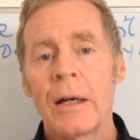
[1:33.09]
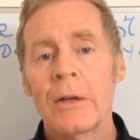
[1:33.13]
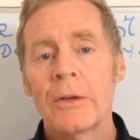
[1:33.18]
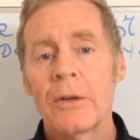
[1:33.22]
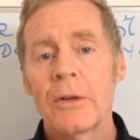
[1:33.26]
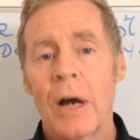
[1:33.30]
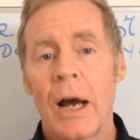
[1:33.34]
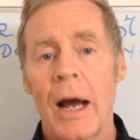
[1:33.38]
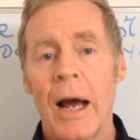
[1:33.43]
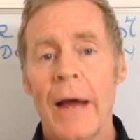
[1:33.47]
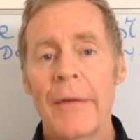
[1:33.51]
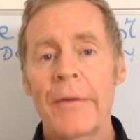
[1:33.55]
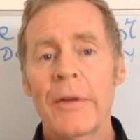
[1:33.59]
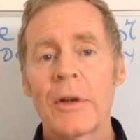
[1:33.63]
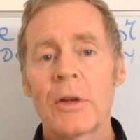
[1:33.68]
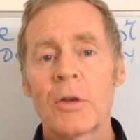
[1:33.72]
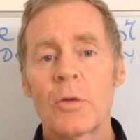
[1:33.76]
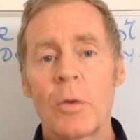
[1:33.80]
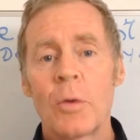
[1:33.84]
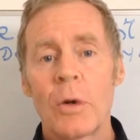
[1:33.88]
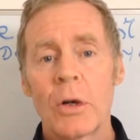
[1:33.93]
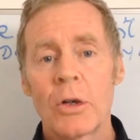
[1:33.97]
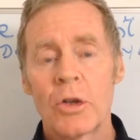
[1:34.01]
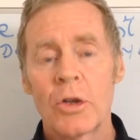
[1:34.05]
So at
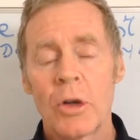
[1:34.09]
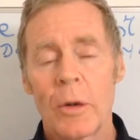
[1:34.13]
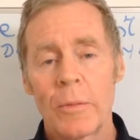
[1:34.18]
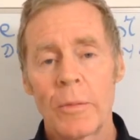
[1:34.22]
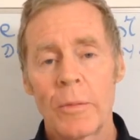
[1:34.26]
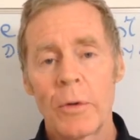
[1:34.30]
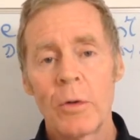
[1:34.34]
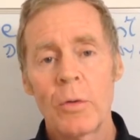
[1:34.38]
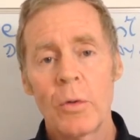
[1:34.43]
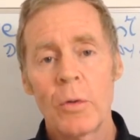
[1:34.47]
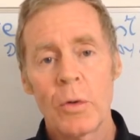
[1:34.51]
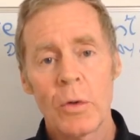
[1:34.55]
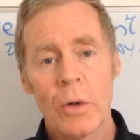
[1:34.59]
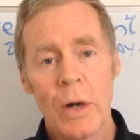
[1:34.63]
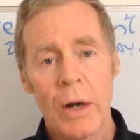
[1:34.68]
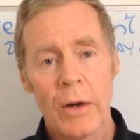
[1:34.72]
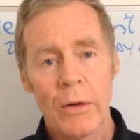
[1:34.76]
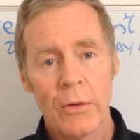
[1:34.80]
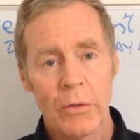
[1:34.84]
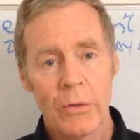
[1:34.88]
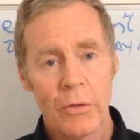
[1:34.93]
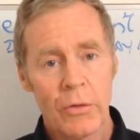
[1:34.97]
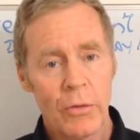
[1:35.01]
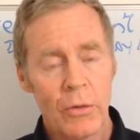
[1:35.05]
this workshop, you will
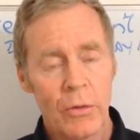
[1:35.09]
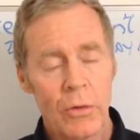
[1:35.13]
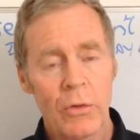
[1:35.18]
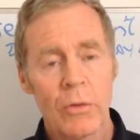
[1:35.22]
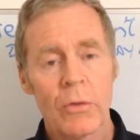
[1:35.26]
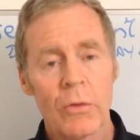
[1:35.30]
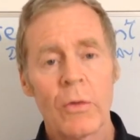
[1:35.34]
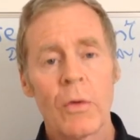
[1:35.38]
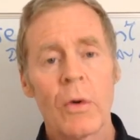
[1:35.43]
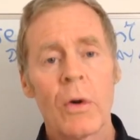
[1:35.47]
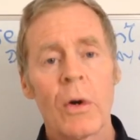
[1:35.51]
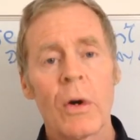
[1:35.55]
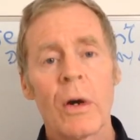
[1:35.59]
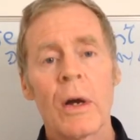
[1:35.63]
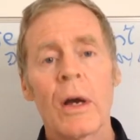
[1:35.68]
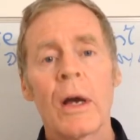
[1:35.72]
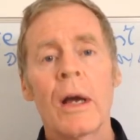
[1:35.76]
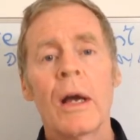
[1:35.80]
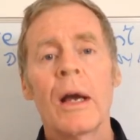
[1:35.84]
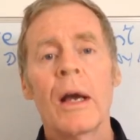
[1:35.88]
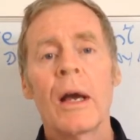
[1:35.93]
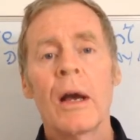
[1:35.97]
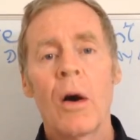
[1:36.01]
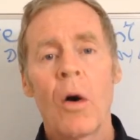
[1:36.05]
go through
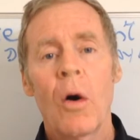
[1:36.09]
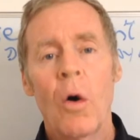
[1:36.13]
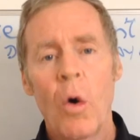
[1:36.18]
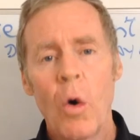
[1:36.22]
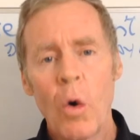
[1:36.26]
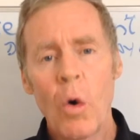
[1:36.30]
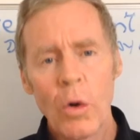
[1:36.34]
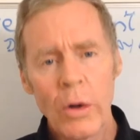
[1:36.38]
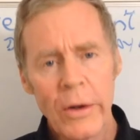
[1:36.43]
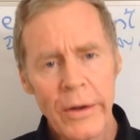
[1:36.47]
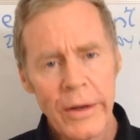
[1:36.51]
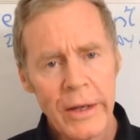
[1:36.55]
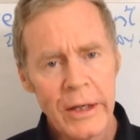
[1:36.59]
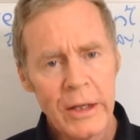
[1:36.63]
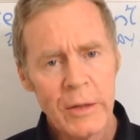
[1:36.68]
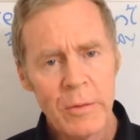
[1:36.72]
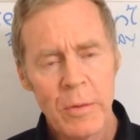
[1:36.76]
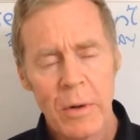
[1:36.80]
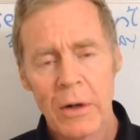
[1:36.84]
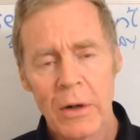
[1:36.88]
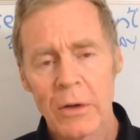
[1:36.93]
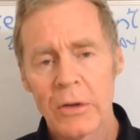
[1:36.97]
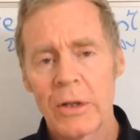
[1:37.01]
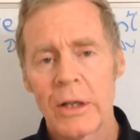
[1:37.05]
all of these
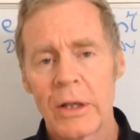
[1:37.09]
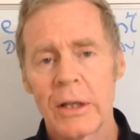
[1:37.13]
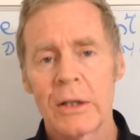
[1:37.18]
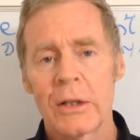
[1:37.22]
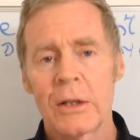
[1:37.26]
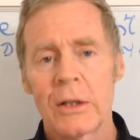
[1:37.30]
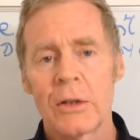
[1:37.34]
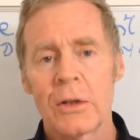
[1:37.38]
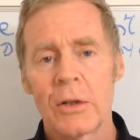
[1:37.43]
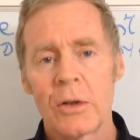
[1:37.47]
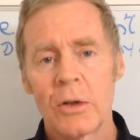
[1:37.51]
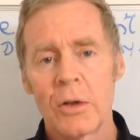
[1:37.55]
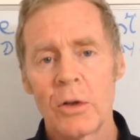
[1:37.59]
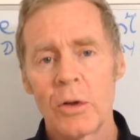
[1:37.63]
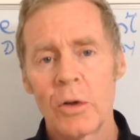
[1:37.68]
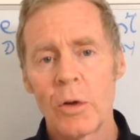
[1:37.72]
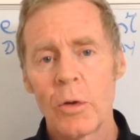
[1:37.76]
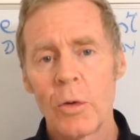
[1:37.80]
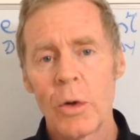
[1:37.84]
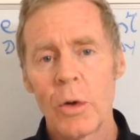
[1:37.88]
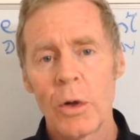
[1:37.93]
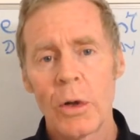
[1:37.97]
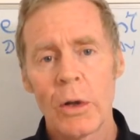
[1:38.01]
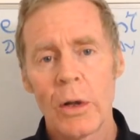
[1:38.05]
processes.
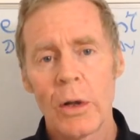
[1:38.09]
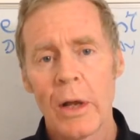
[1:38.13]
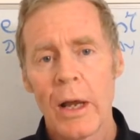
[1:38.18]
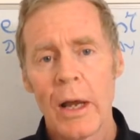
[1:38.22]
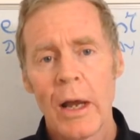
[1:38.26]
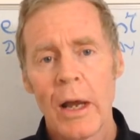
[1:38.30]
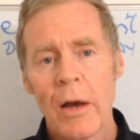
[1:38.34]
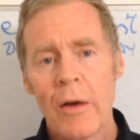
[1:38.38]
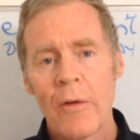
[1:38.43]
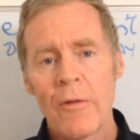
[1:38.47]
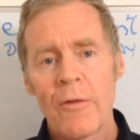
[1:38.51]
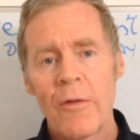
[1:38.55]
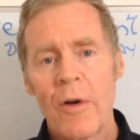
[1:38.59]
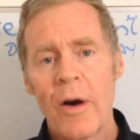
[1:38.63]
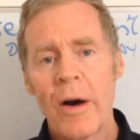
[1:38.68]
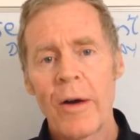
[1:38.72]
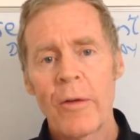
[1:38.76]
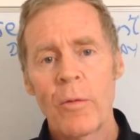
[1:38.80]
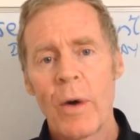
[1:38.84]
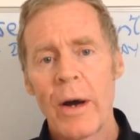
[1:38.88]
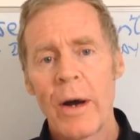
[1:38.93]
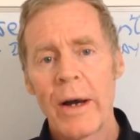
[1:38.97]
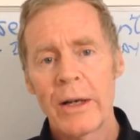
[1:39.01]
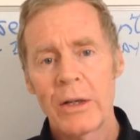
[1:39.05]
You will
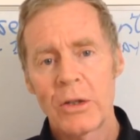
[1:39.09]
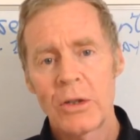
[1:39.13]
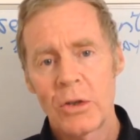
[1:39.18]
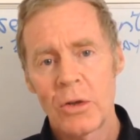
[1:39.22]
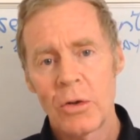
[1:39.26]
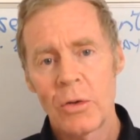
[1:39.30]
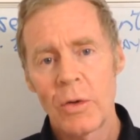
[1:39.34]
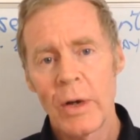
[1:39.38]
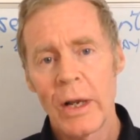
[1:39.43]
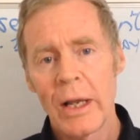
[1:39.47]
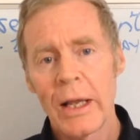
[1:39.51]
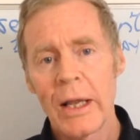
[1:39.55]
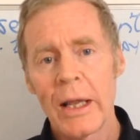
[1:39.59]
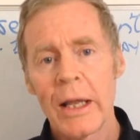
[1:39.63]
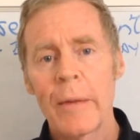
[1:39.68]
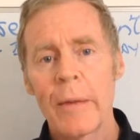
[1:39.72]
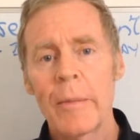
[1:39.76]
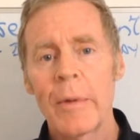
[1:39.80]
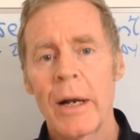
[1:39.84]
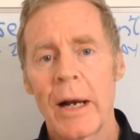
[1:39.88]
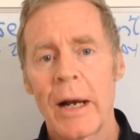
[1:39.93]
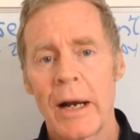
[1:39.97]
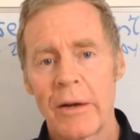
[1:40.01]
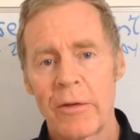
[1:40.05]
find ways to
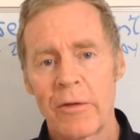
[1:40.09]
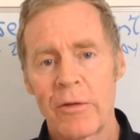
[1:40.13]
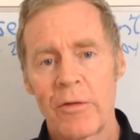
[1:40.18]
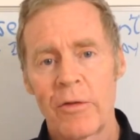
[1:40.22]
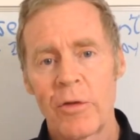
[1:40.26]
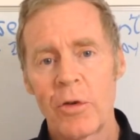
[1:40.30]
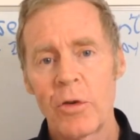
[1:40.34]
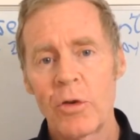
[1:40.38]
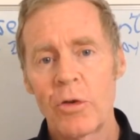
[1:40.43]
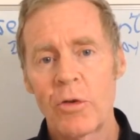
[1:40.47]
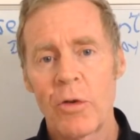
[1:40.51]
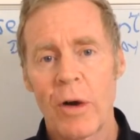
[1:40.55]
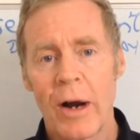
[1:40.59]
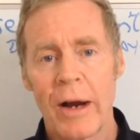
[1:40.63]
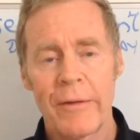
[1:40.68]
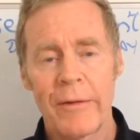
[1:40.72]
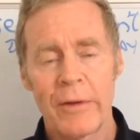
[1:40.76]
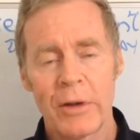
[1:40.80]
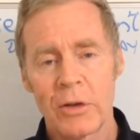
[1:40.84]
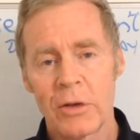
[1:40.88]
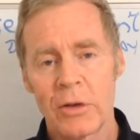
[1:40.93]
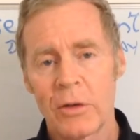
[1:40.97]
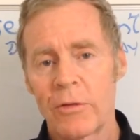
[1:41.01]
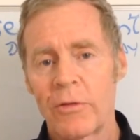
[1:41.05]
eliminate food
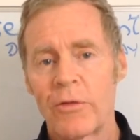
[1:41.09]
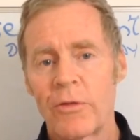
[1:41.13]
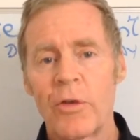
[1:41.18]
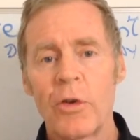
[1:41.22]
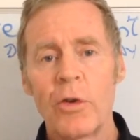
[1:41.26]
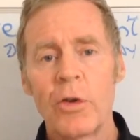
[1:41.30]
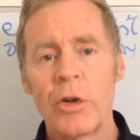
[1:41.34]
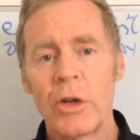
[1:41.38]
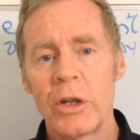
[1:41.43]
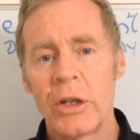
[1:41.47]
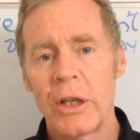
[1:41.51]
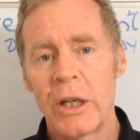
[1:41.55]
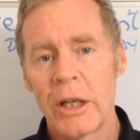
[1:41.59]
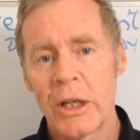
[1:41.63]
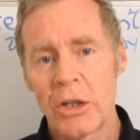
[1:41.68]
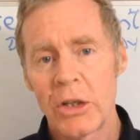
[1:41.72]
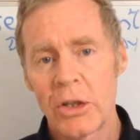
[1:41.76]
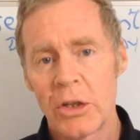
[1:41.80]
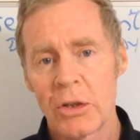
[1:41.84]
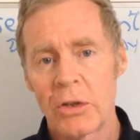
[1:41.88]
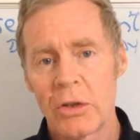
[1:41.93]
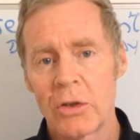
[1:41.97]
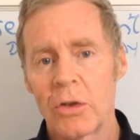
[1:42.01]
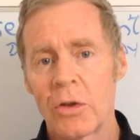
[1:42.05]
cravings and food
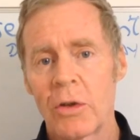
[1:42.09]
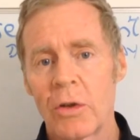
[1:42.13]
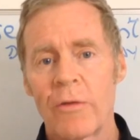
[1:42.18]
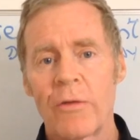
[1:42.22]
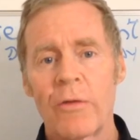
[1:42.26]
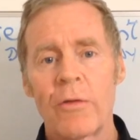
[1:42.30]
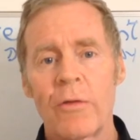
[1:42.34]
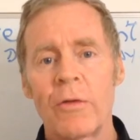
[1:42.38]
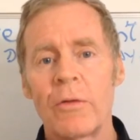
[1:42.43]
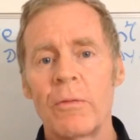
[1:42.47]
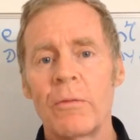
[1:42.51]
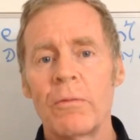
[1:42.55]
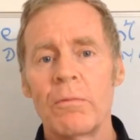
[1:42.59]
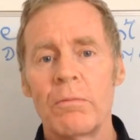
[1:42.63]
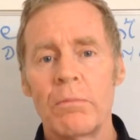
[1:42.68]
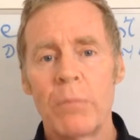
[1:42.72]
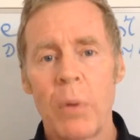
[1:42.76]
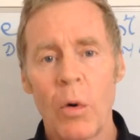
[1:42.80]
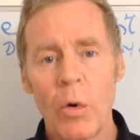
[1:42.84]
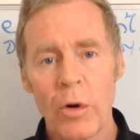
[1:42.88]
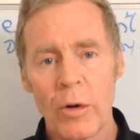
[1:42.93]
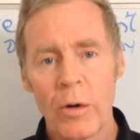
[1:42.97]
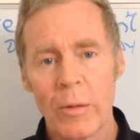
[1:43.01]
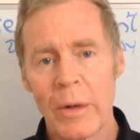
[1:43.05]
addictions,
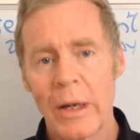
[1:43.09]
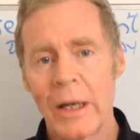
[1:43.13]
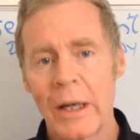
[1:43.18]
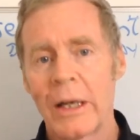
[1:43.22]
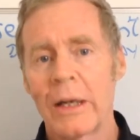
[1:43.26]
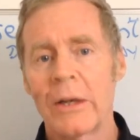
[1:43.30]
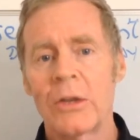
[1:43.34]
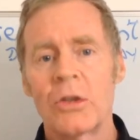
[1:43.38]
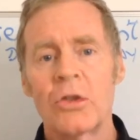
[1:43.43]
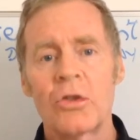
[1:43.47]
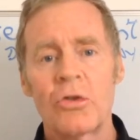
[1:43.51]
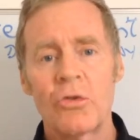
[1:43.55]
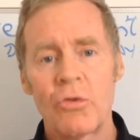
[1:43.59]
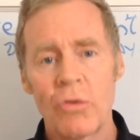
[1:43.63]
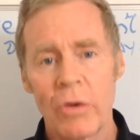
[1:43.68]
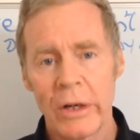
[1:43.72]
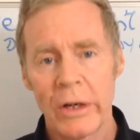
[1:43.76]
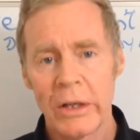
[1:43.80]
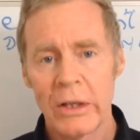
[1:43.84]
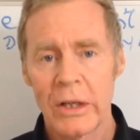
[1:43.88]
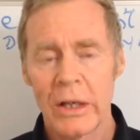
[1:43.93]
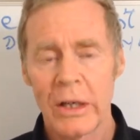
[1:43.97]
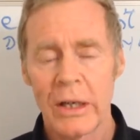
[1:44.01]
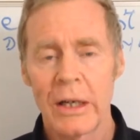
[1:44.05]
boredom eating,
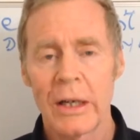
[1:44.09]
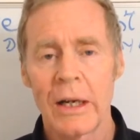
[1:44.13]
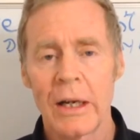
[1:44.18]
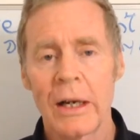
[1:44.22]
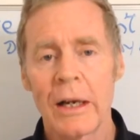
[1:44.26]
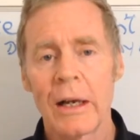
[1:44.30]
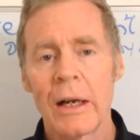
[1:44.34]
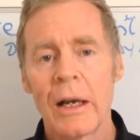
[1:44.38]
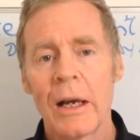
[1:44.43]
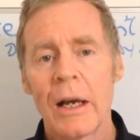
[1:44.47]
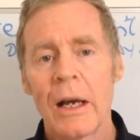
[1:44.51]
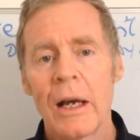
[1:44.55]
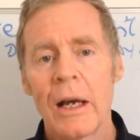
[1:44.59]
stress eating.